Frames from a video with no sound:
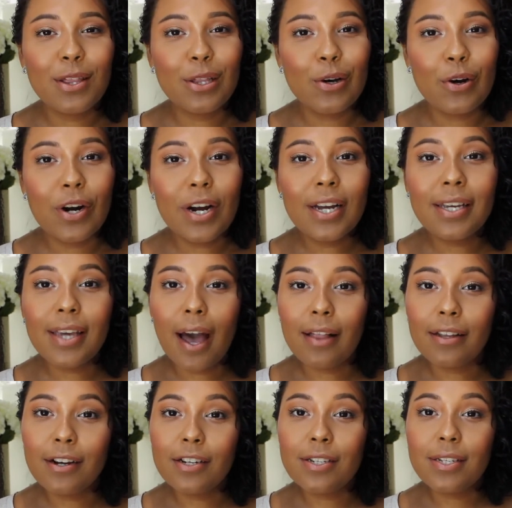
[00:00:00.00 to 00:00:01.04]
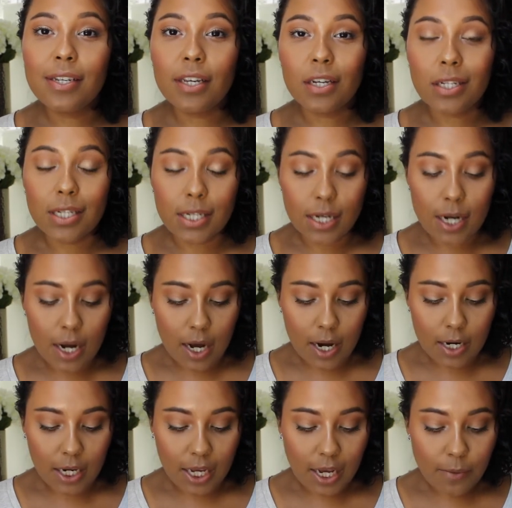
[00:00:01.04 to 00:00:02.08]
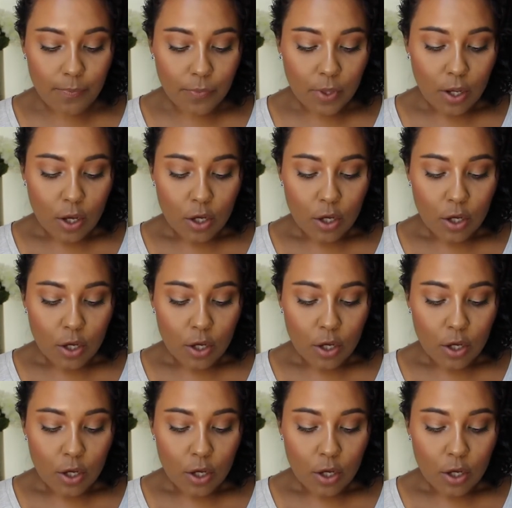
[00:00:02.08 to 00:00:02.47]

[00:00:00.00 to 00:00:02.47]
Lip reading: Laura Geller's Gilded Honey.